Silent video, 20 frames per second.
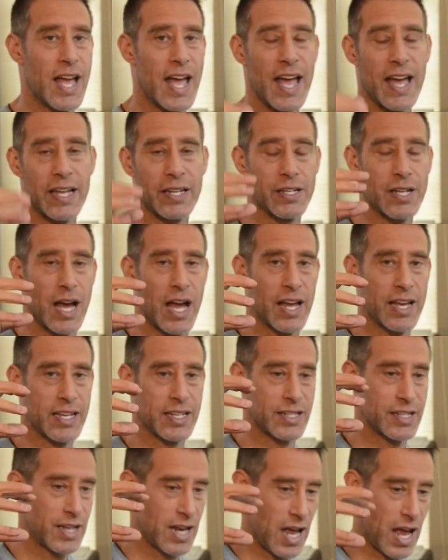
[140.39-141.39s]
And
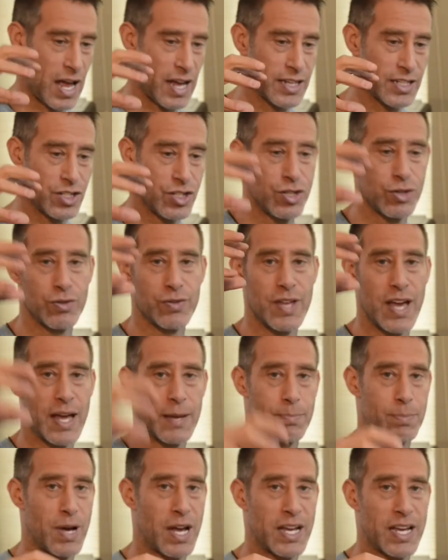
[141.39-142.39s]
I do
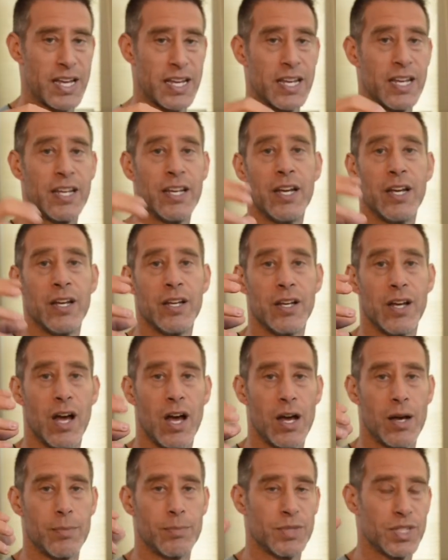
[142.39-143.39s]
that by
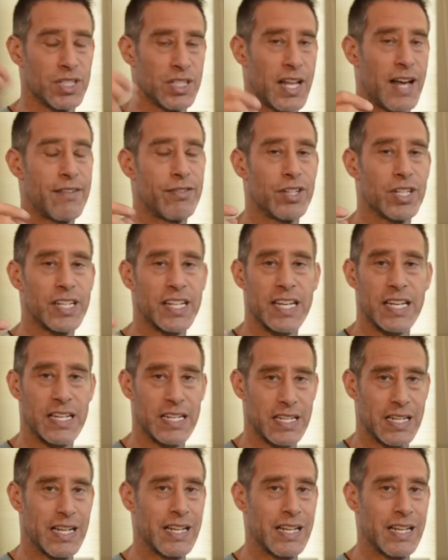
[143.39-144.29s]
leveling it.